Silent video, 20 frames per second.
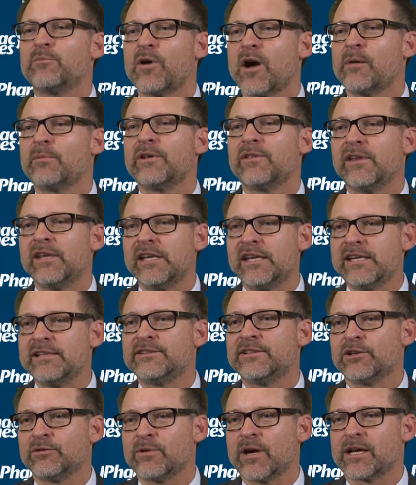probably the
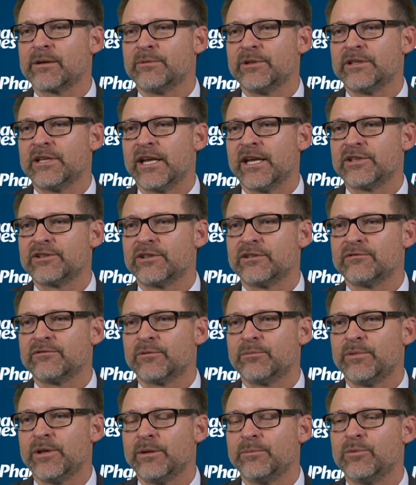easier recommendation
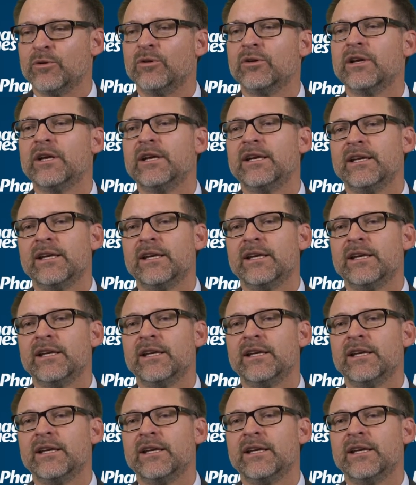for people